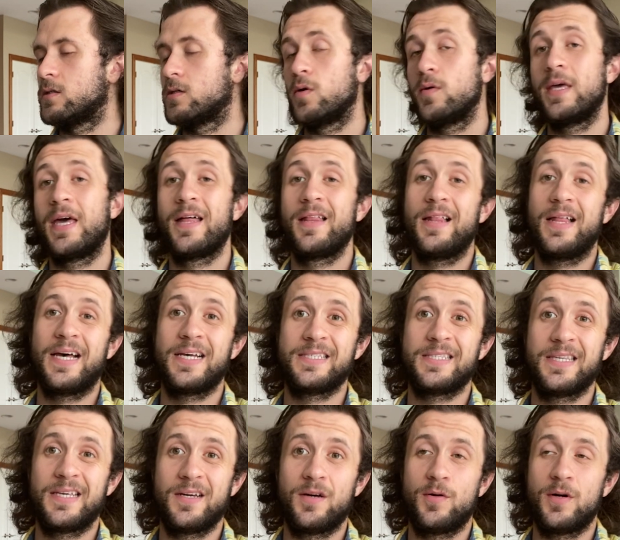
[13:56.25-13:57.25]
So yeah, the
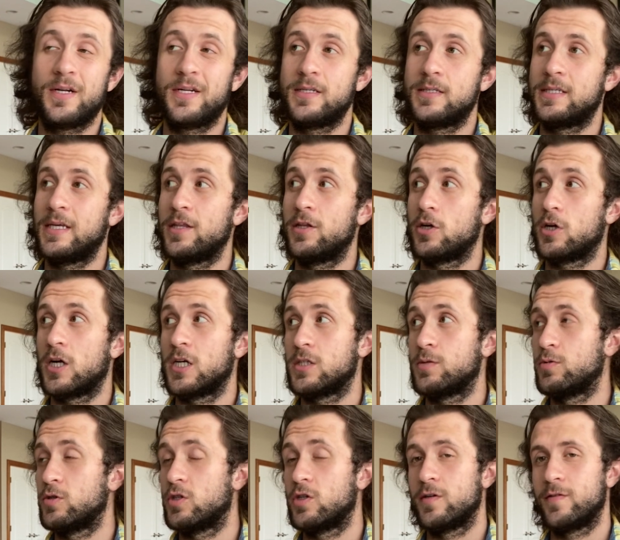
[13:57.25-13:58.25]
last thing I wanted to say, their
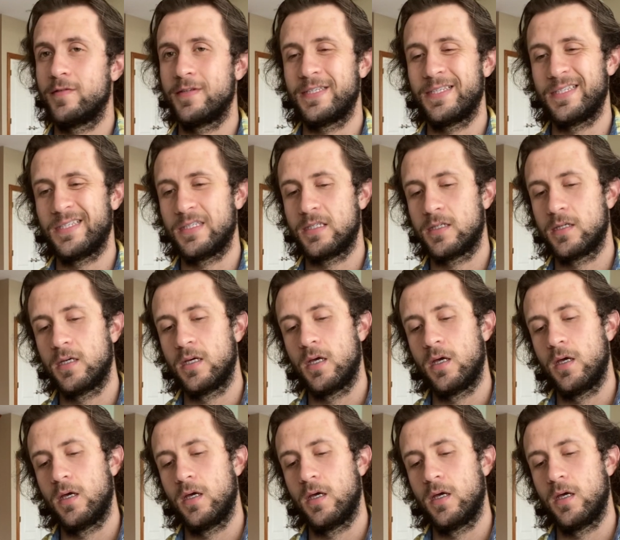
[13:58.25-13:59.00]
customer service is